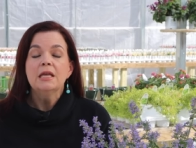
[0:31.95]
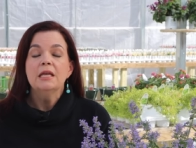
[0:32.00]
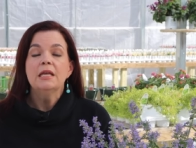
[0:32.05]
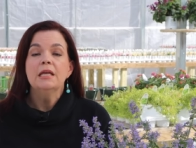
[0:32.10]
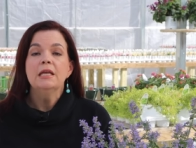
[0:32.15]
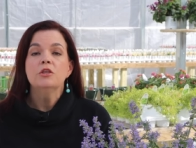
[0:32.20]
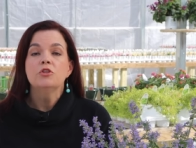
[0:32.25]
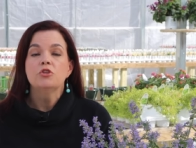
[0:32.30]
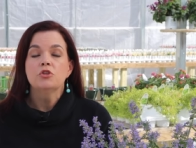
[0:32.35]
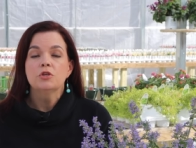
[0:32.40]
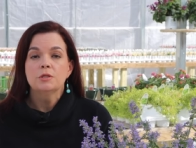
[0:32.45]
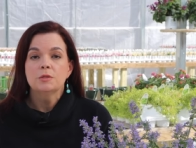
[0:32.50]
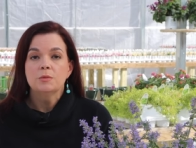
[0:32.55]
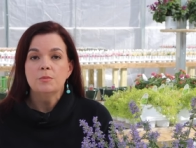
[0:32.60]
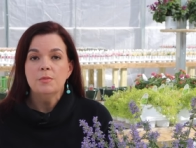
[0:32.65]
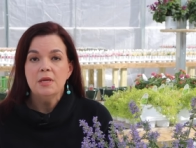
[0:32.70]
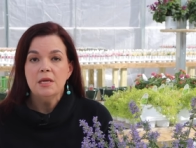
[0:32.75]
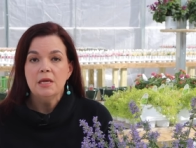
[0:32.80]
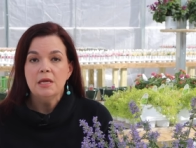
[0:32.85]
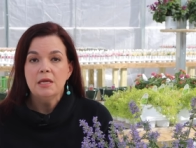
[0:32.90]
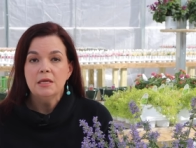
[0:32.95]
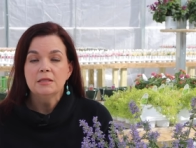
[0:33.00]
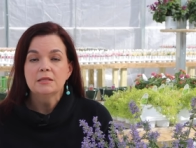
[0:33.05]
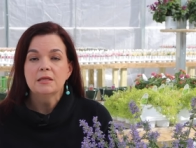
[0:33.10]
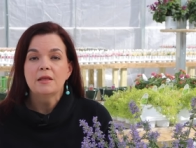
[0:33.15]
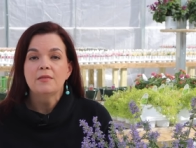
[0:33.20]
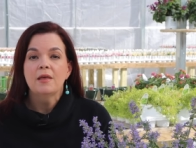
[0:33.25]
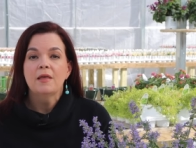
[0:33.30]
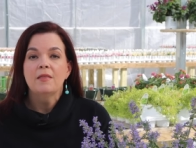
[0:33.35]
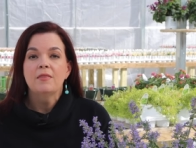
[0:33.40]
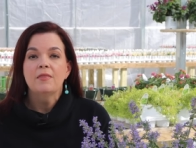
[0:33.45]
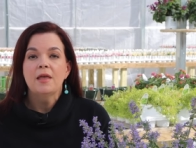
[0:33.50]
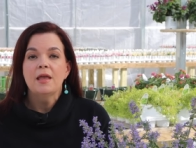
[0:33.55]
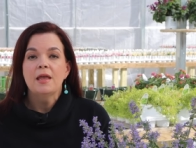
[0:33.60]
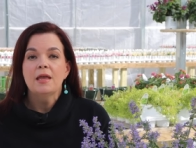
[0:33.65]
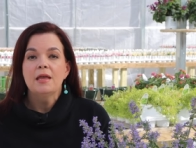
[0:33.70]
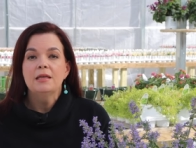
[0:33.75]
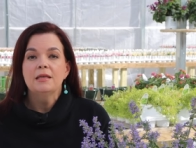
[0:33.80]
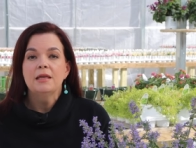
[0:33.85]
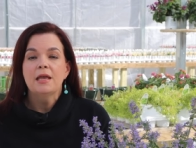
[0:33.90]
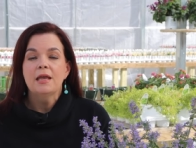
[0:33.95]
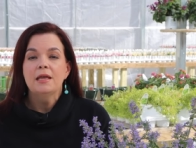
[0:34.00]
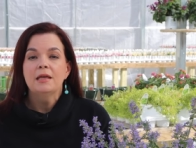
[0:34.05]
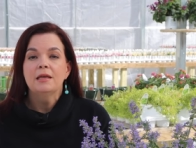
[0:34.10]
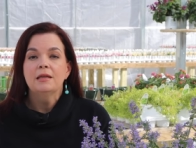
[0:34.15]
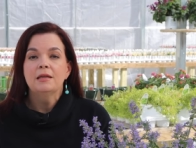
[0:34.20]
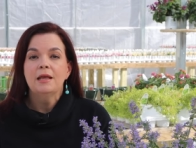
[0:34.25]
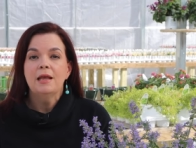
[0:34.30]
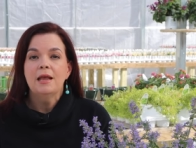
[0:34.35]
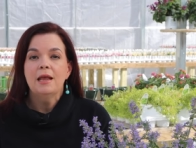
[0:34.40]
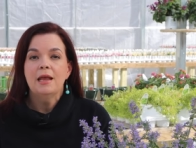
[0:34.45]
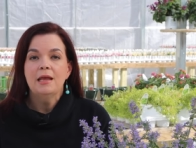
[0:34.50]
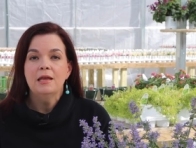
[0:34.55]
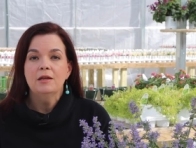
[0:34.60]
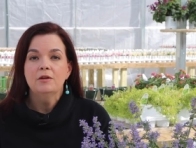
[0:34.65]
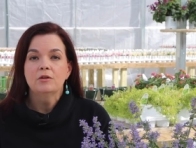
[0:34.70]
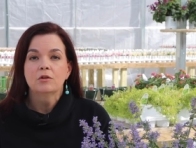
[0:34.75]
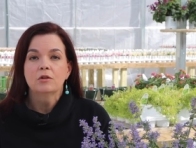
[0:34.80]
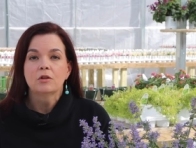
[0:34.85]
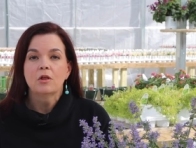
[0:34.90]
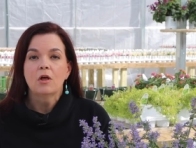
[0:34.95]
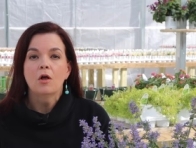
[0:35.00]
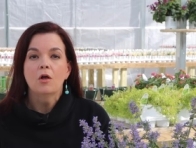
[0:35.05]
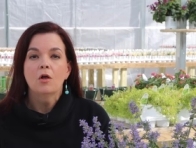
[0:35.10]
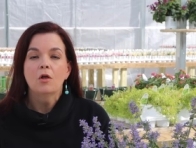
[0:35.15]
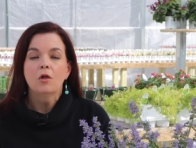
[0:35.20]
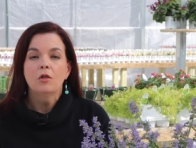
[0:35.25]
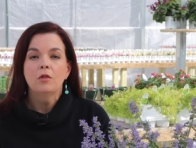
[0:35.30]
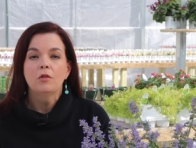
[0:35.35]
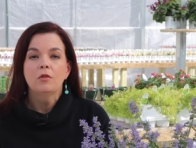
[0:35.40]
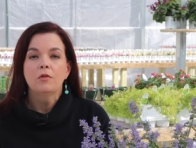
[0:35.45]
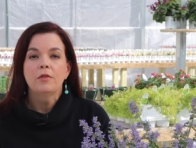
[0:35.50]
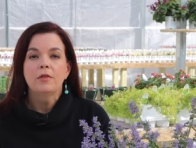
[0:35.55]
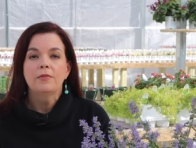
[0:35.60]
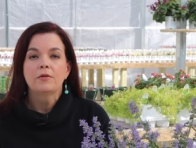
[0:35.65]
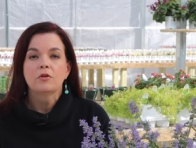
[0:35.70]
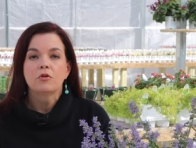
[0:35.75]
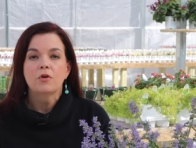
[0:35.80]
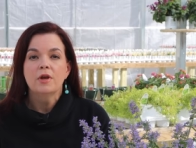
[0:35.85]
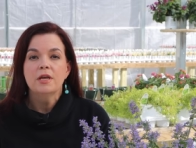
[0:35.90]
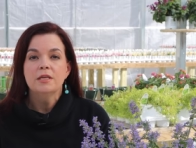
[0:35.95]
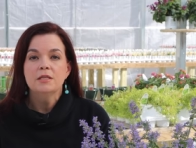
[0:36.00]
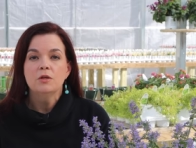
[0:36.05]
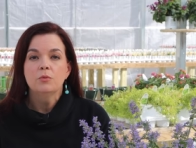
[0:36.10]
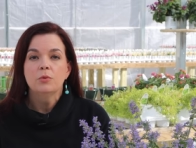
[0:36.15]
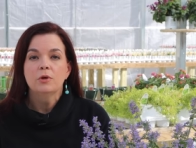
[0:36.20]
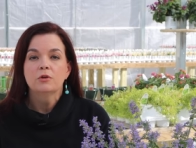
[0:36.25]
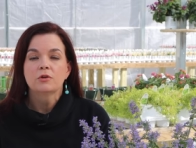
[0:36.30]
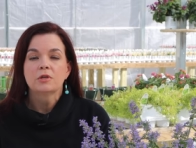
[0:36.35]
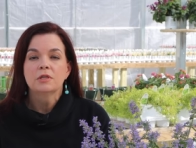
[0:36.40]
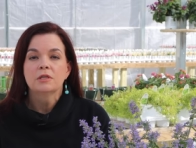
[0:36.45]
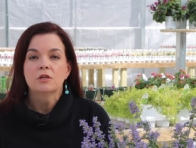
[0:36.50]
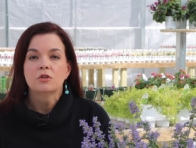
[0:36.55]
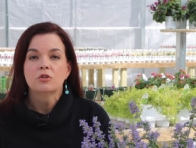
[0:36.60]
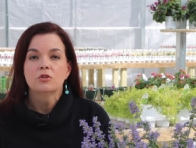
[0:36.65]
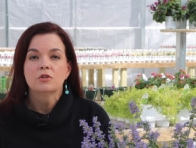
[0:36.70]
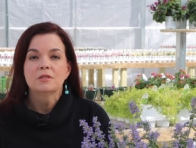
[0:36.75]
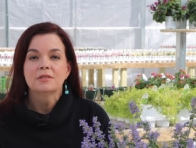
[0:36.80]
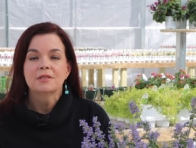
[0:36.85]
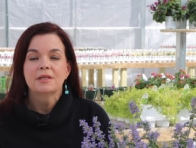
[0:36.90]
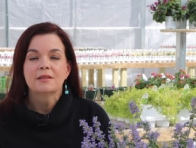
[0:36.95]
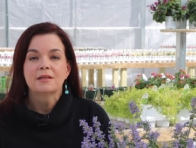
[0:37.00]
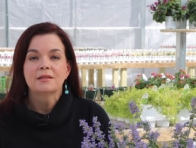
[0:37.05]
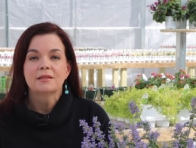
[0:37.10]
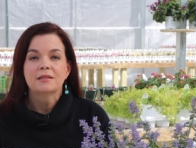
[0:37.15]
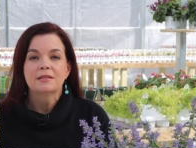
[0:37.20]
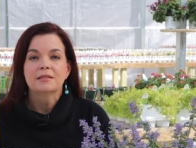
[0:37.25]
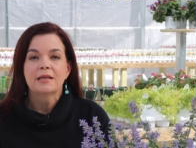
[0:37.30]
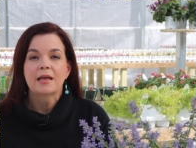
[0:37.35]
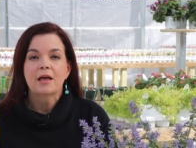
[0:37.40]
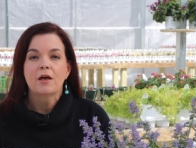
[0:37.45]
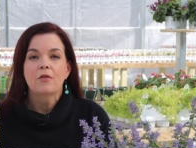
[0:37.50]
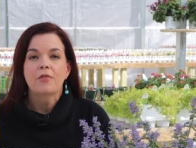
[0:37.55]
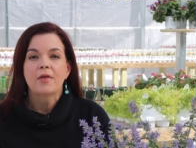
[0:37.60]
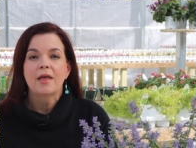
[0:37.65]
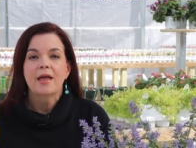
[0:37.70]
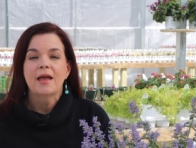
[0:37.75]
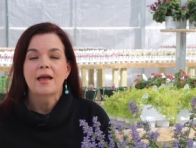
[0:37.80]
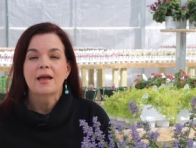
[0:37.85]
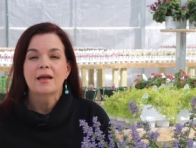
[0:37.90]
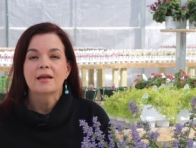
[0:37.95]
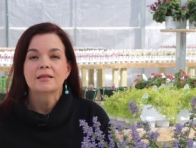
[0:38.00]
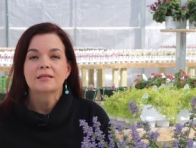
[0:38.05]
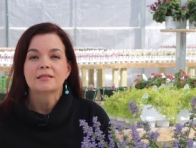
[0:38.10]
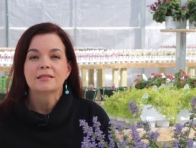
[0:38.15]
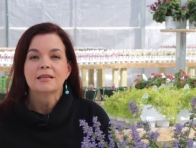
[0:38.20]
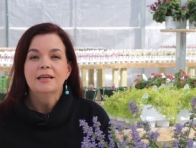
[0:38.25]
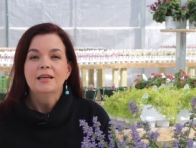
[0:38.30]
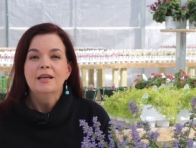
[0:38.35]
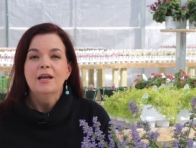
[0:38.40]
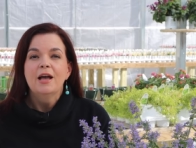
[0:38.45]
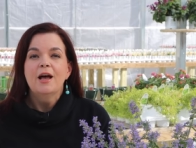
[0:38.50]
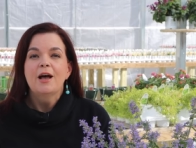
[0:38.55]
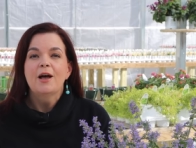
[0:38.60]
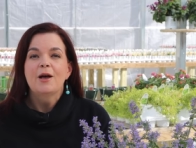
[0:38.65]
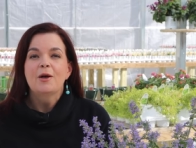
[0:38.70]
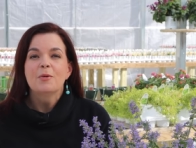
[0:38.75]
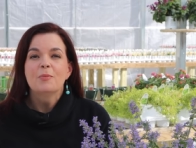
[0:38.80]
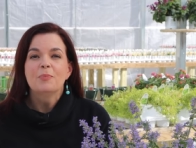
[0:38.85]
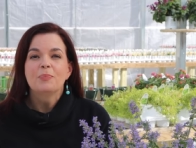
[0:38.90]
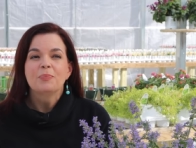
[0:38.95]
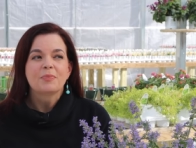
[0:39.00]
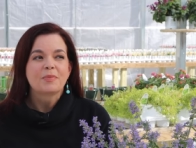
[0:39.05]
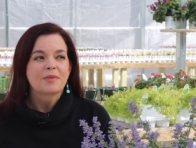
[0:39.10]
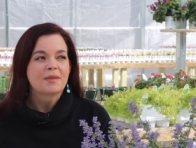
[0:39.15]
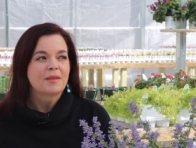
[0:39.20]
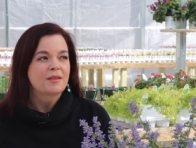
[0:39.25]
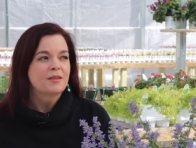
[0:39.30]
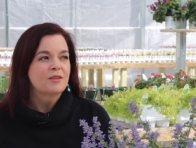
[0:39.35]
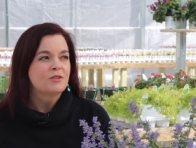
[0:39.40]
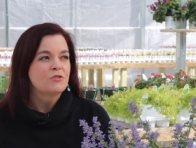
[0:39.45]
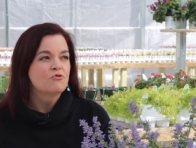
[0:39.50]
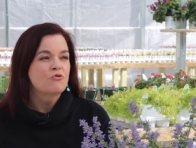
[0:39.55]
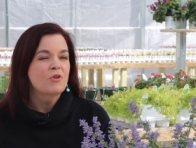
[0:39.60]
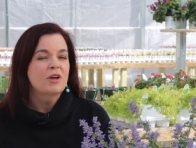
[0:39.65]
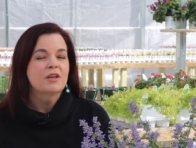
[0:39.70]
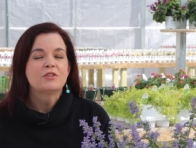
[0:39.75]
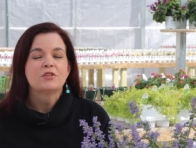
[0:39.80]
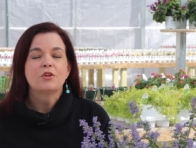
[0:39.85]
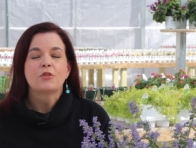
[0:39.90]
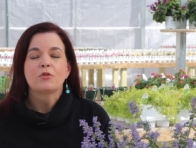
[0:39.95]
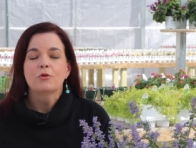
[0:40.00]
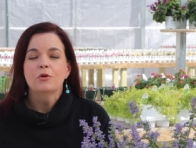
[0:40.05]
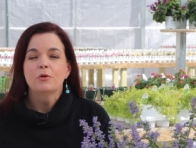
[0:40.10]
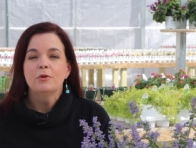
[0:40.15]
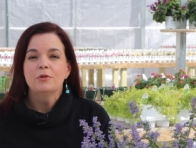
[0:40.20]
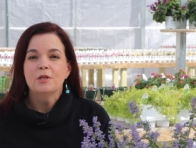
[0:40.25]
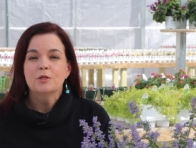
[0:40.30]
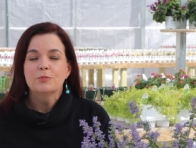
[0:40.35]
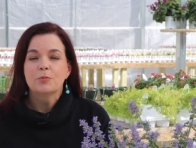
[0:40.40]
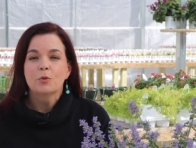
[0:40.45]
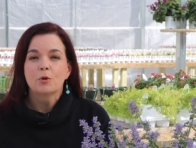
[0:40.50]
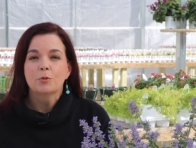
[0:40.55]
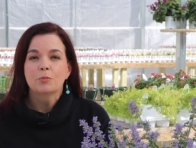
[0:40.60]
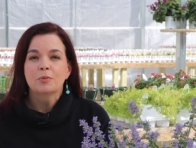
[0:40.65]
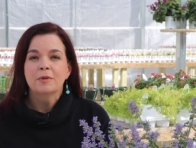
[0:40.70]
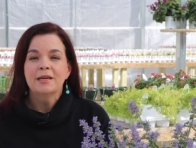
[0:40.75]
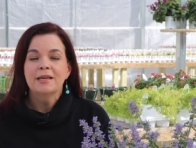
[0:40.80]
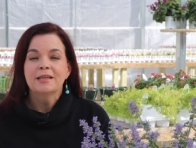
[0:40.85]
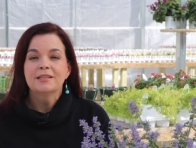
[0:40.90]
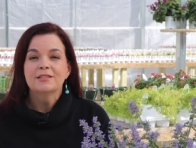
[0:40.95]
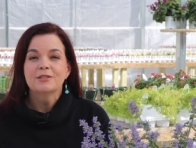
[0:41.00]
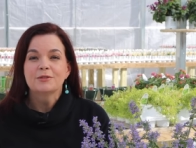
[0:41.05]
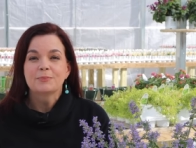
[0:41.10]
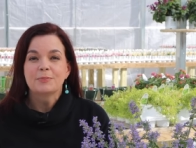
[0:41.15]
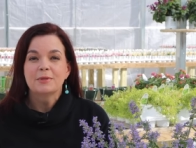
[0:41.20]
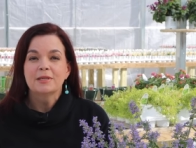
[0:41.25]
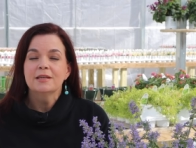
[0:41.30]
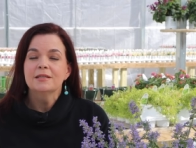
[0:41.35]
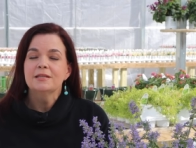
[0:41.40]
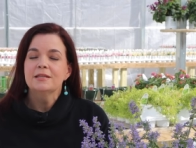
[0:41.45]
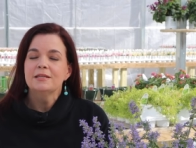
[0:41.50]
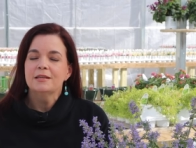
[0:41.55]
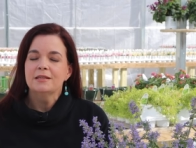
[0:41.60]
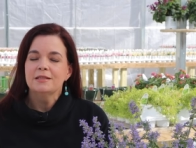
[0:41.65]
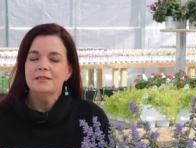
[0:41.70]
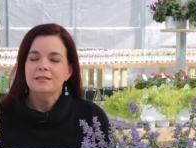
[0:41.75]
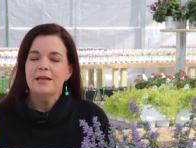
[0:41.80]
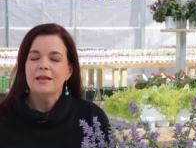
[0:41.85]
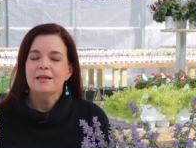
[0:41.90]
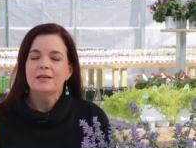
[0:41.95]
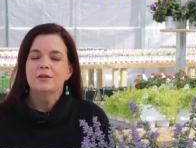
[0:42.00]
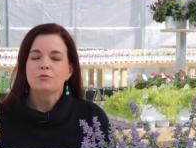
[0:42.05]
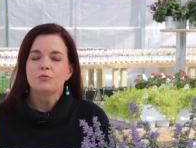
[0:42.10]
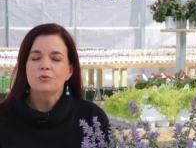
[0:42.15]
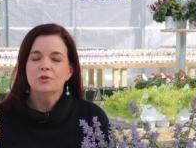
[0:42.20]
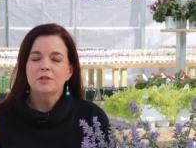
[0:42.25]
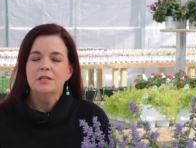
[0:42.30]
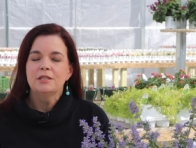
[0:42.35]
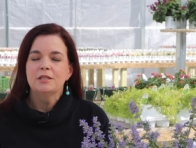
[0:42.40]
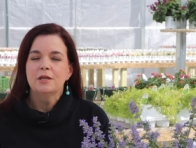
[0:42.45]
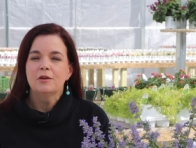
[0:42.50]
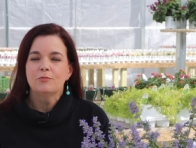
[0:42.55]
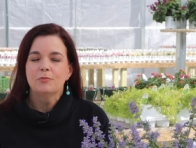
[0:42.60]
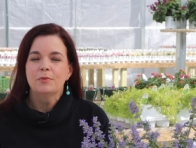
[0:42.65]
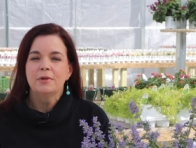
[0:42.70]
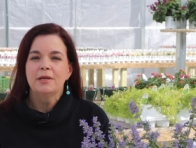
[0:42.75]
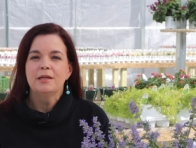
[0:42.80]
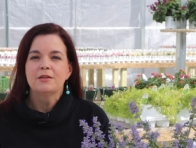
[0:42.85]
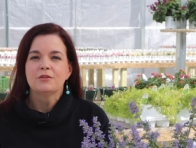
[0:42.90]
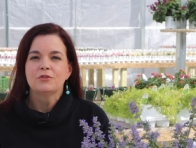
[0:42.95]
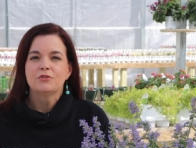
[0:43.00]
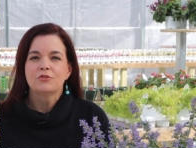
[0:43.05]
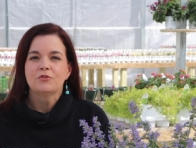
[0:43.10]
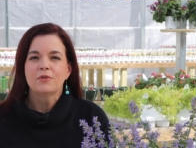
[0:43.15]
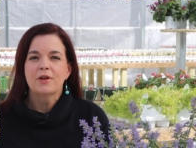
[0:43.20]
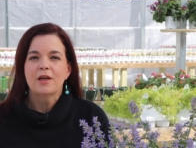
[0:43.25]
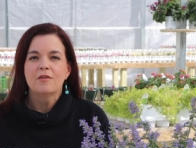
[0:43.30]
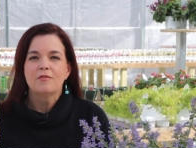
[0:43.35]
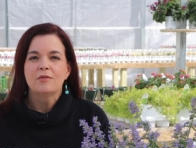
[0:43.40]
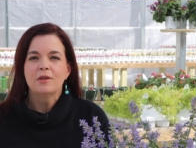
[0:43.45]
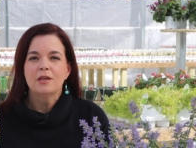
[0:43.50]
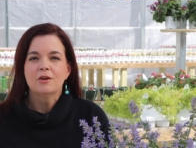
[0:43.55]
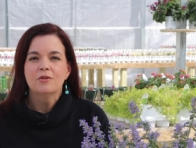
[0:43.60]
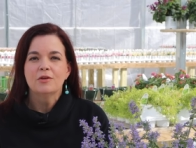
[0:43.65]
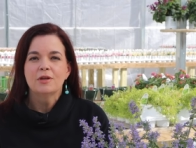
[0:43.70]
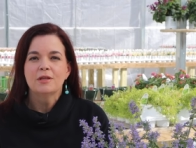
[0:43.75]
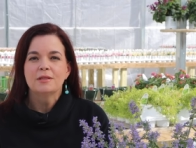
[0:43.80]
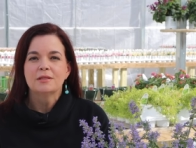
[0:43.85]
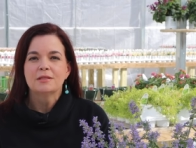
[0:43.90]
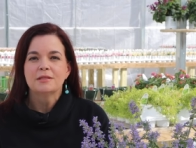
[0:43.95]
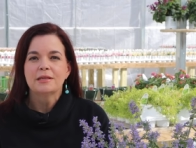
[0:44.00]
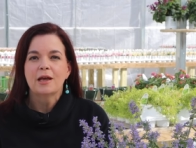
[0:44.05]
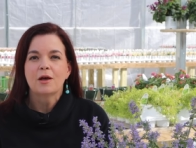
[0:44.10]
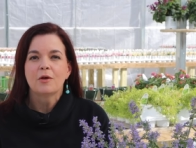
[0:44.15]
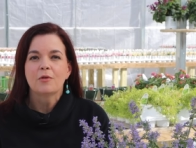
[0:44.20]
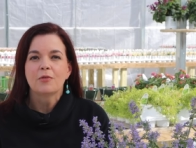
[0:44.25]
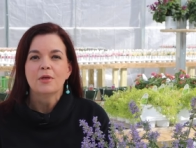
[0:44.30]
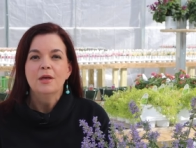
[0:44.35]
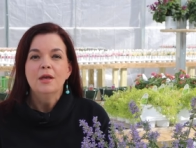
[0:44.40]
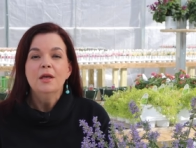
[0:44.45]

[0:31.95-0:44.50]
It just means that they can handle all that the crazy weather conditions that the South has um, tries to throw at these poor plants because it does take a really tough plant to survive here in the South.